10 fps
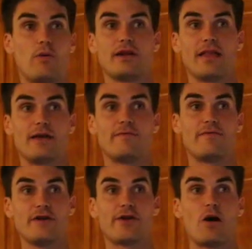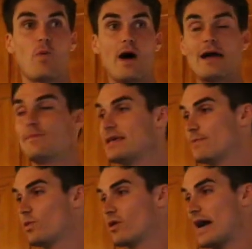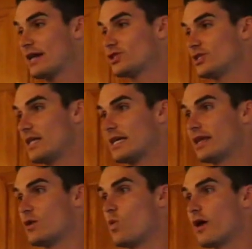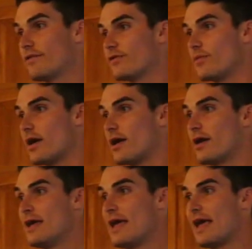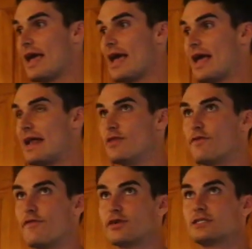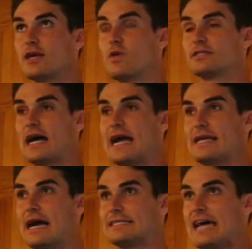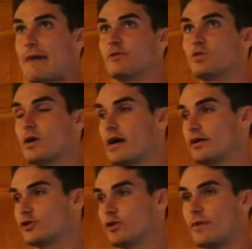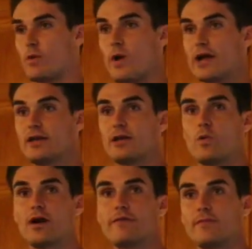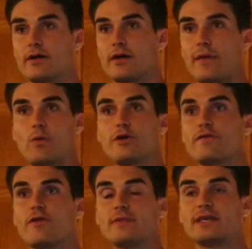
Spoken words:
I wanted to like figure out why people were actually like getting water from there. And the first thing was like, I tapped this one guy on the shoulder. I'm like, why are you getting water from here? I'm like, where are you from?